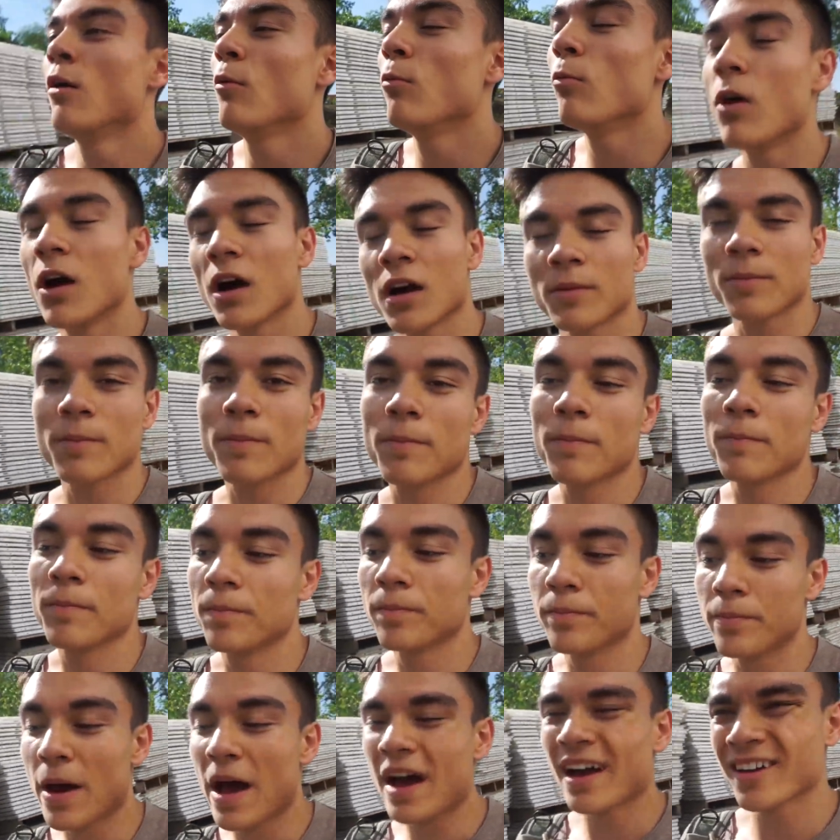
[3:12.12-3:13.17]
walk
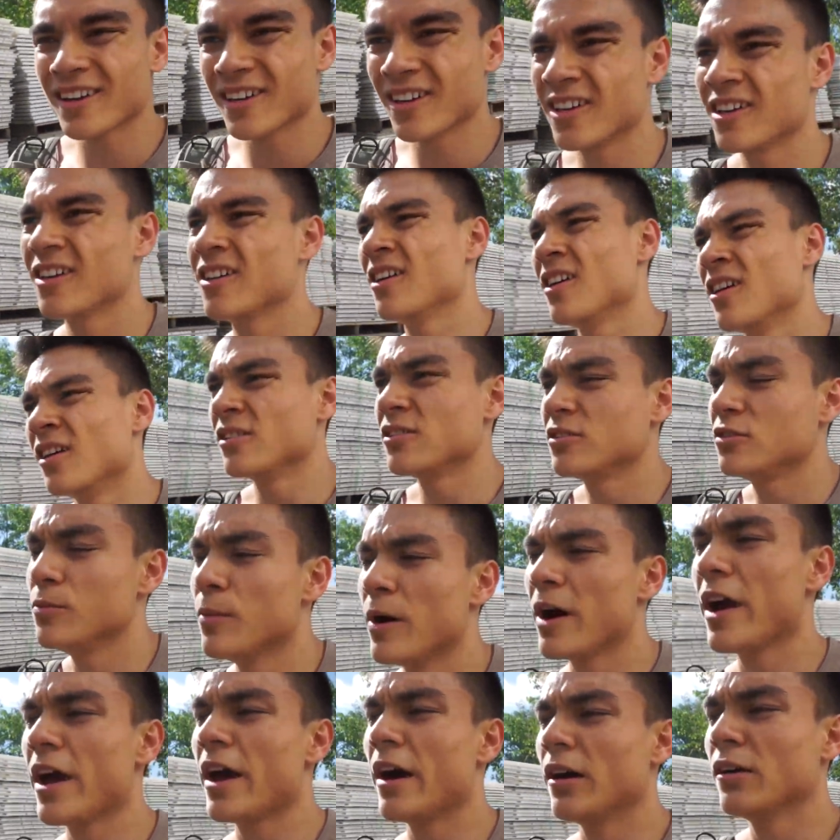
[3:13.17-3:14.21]
back to
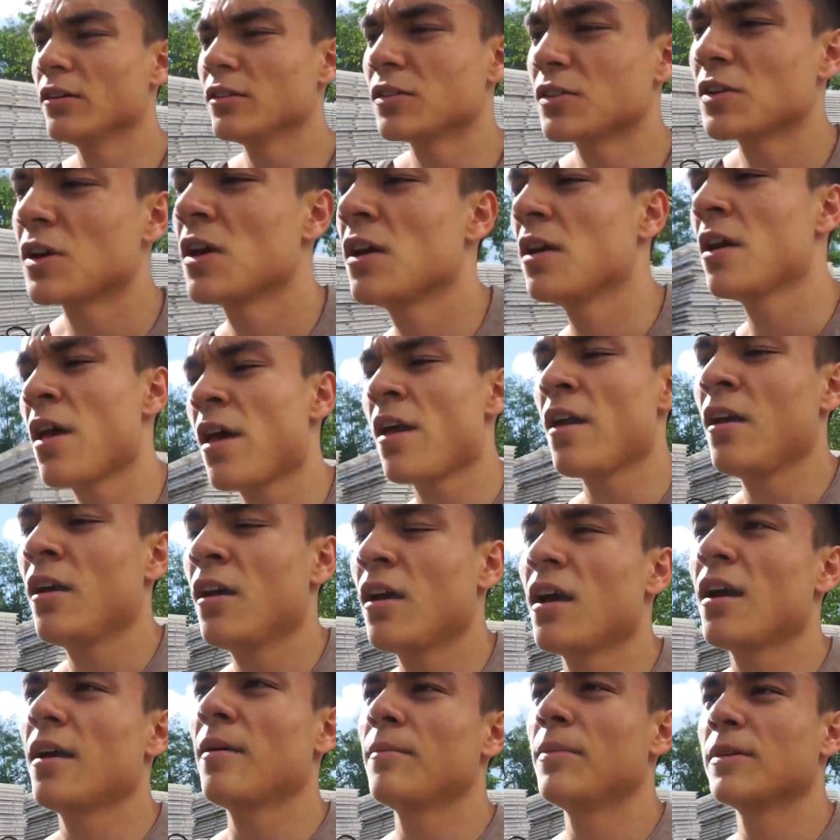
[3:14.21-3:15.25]
my house.
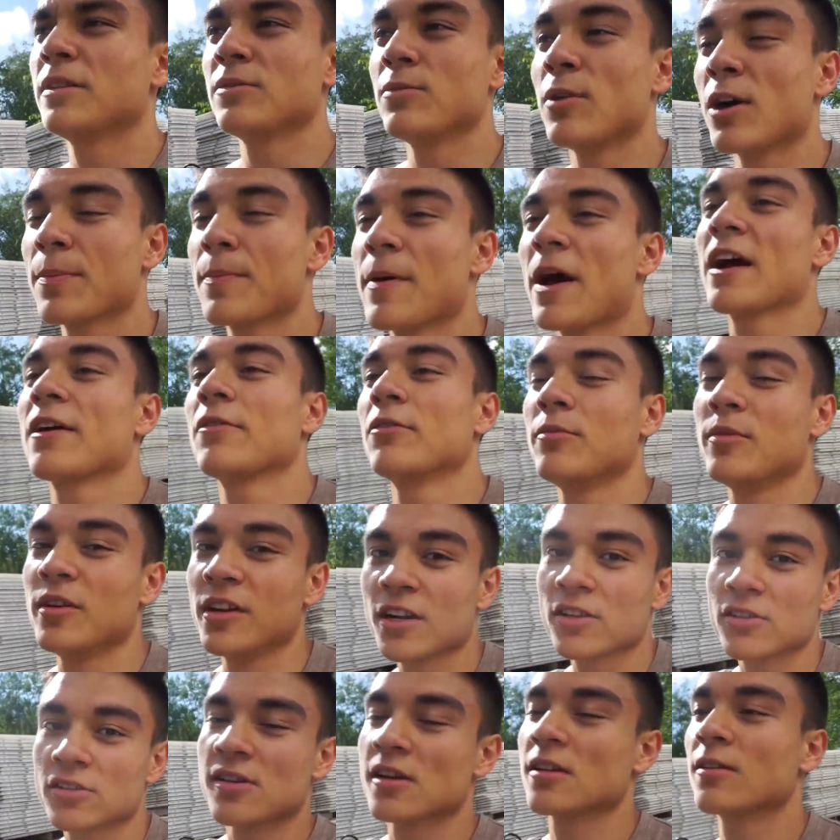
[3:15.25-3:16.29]
But to walk back would be
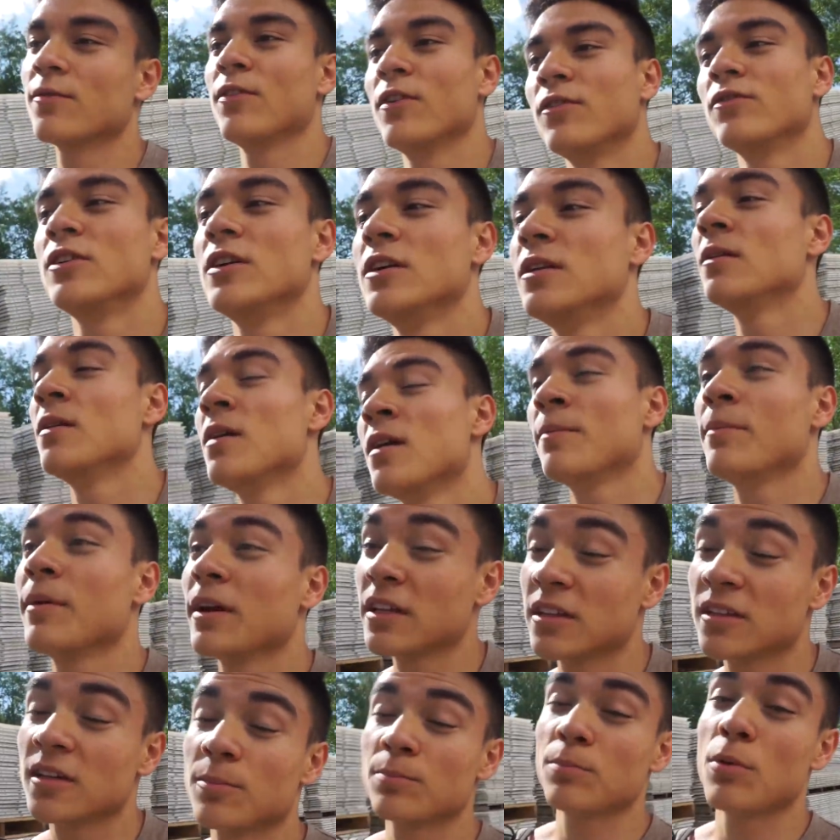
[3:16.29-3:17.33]
another 10 to 15. But I
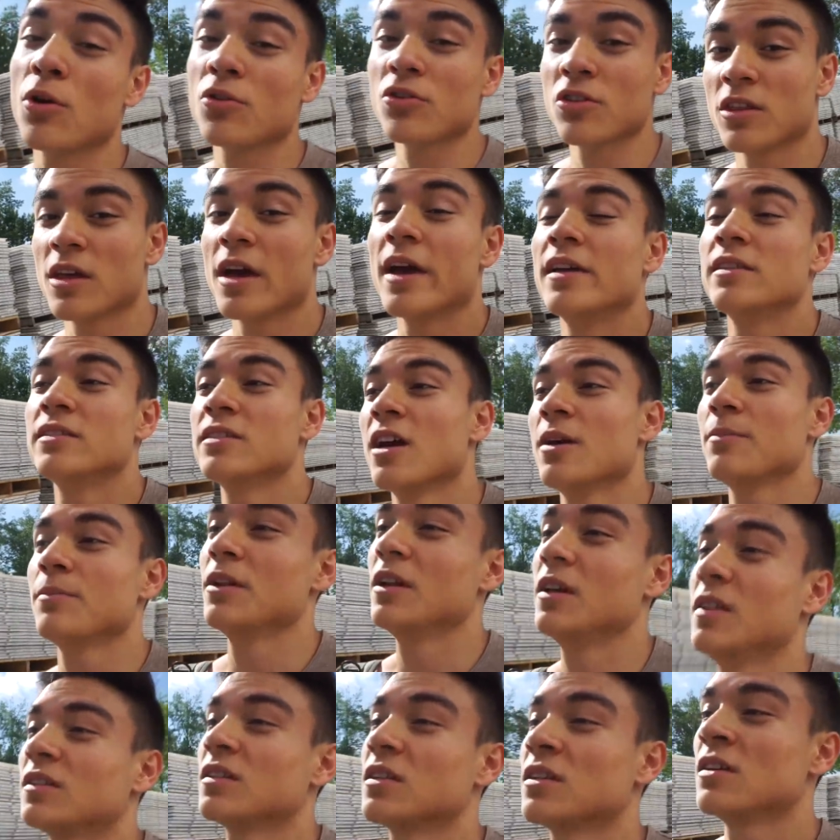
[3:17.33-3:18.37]
did both of that in 10
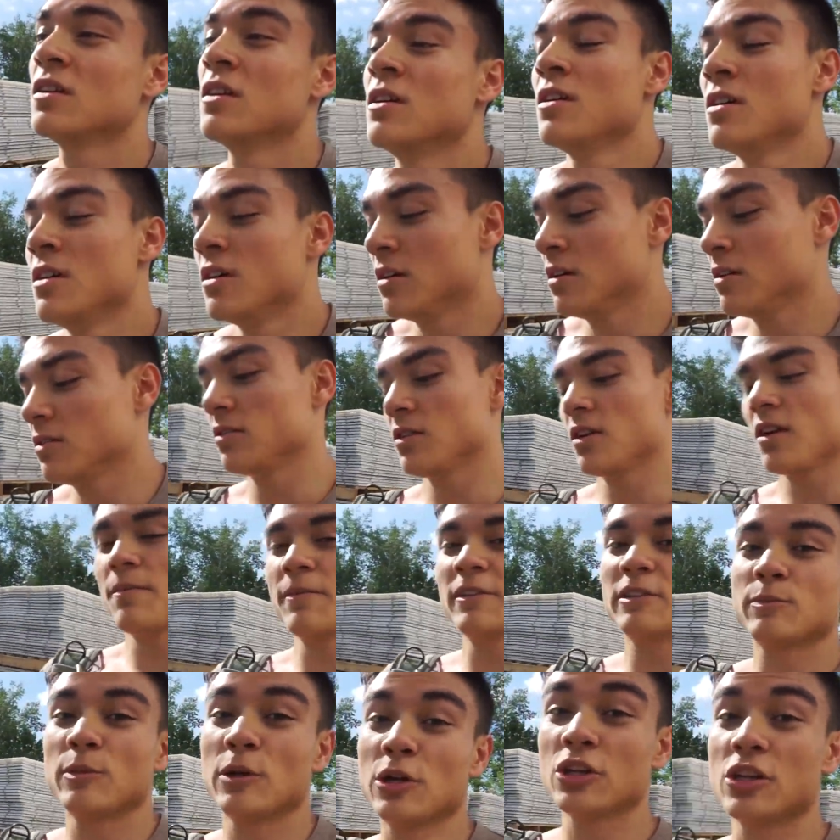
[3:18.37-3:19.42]
minutes. So I got
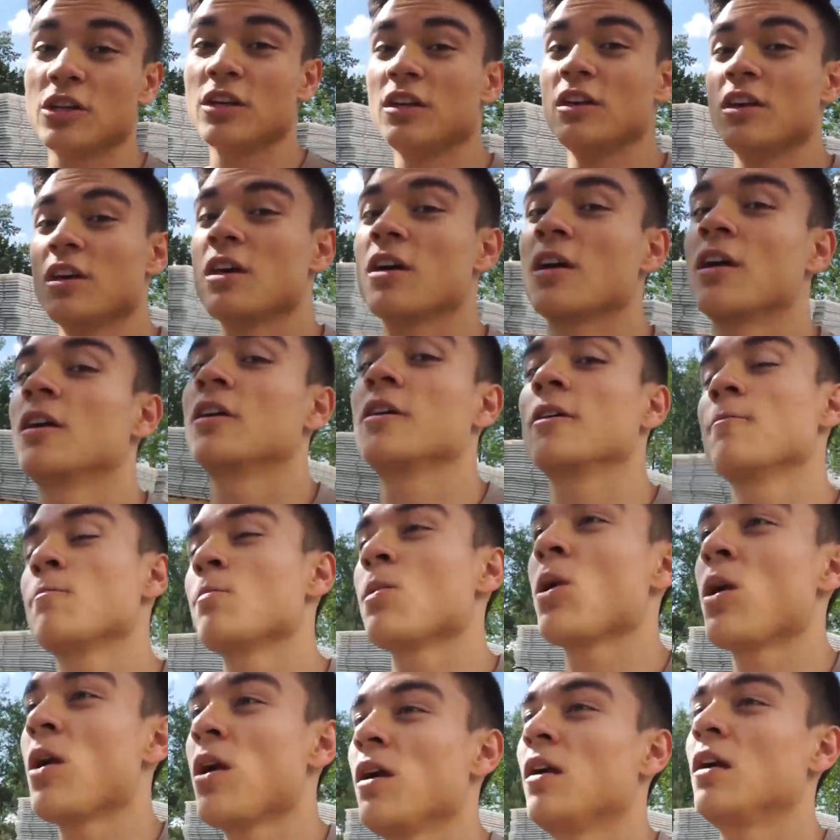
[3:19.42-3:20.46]
my spare key.
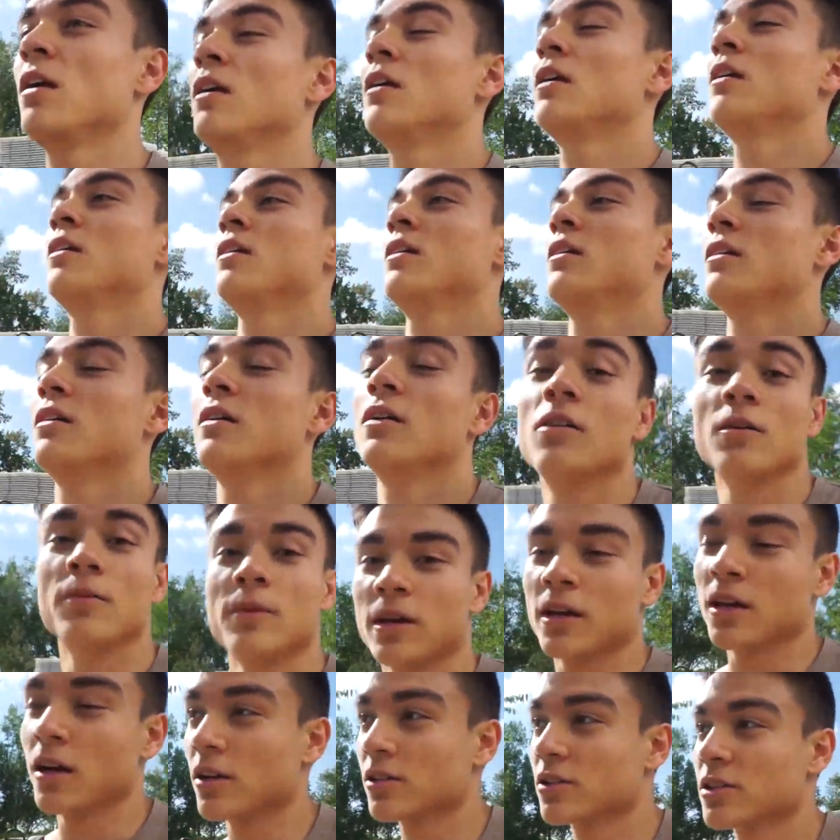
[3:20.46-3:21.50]
Oh
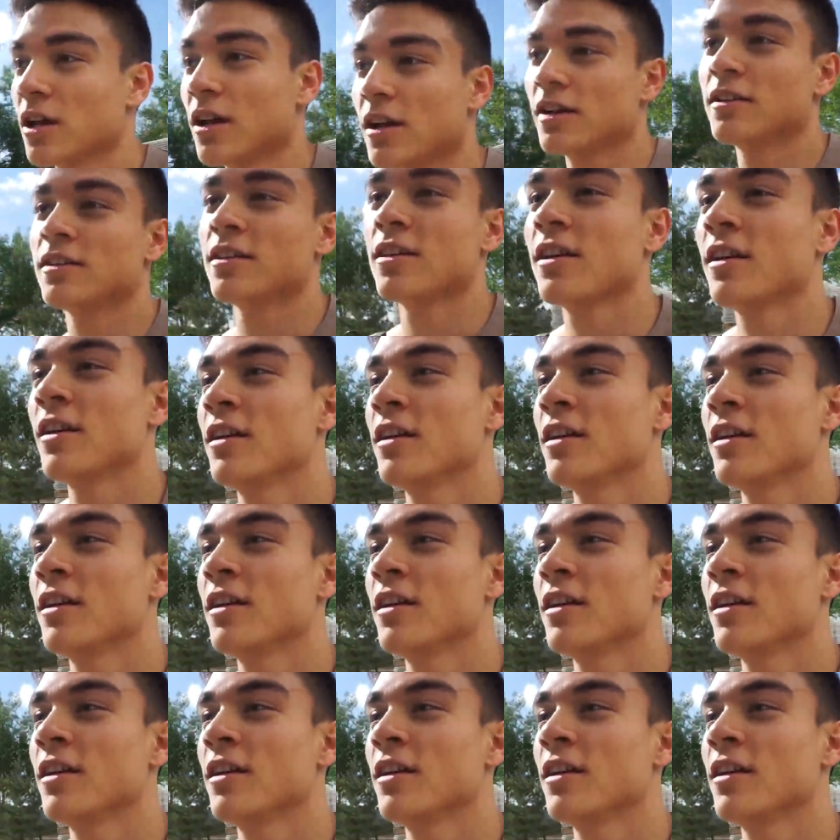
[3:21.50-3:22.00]
my gosh, guys.